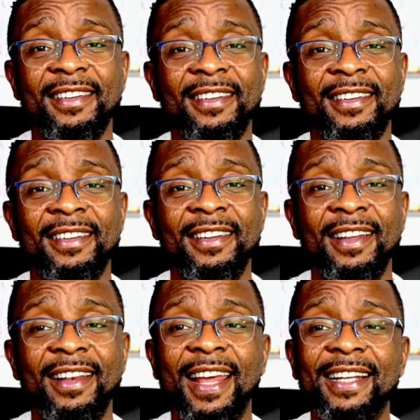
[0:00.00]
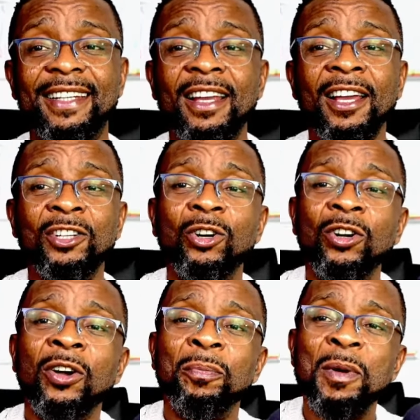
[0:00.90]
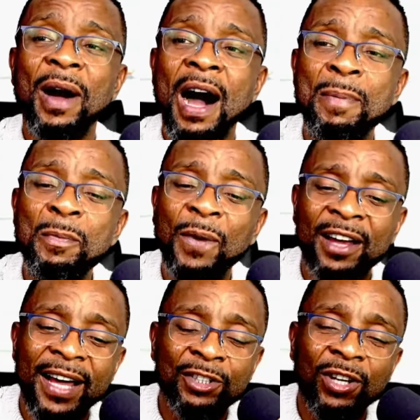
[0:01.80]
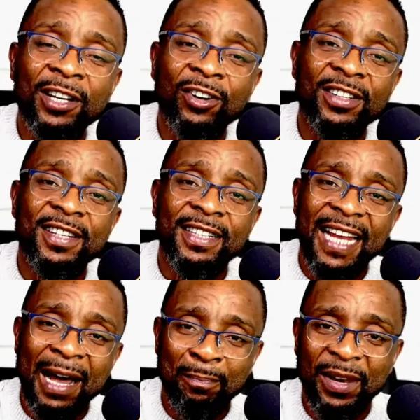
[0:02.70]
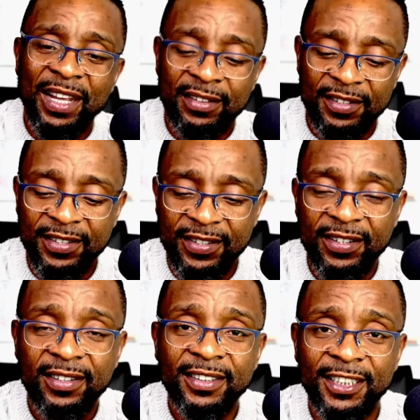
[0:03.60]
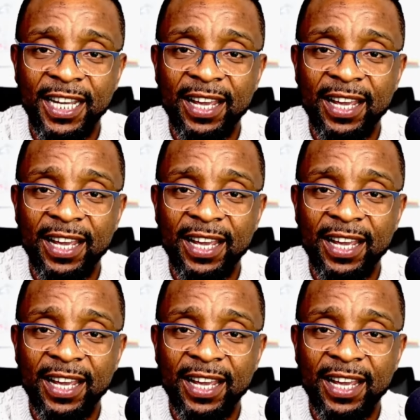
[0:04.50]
People are actually not in that place yet.